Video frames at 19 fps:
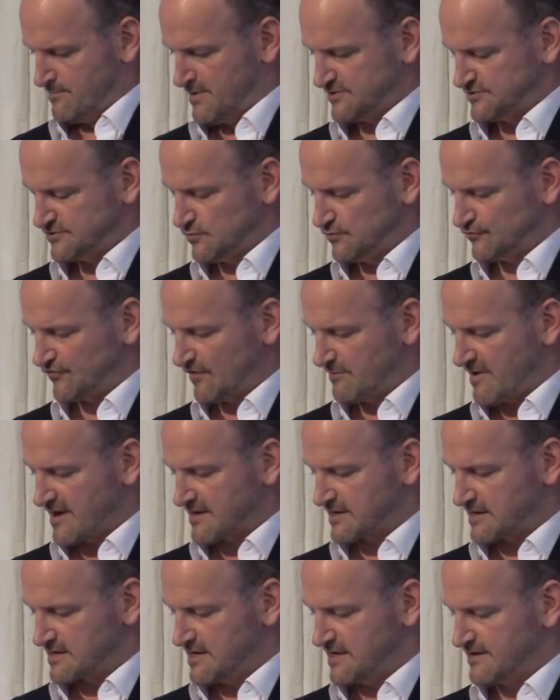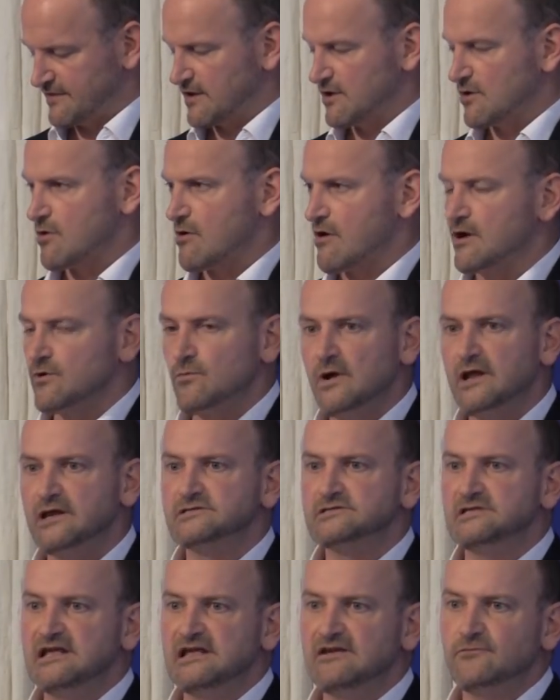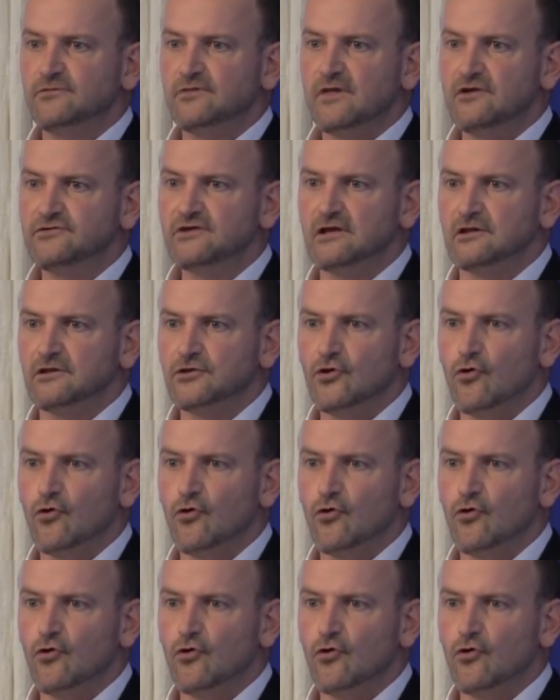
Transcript: but to also make it clear that you are unwilling to leave with no deal.